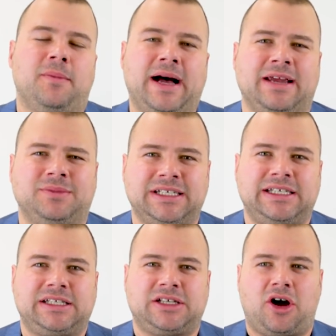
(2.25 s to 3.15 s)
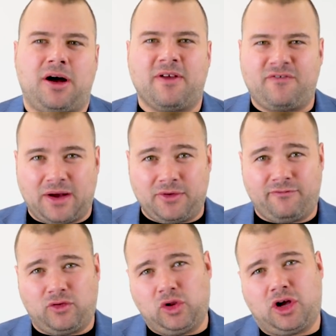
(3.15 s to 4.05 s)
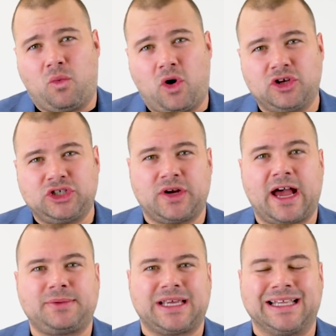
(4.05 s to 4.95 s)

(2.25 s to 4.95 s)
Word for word: My name's Lee Scott, I'm the founder of Vulcan Watch Straps,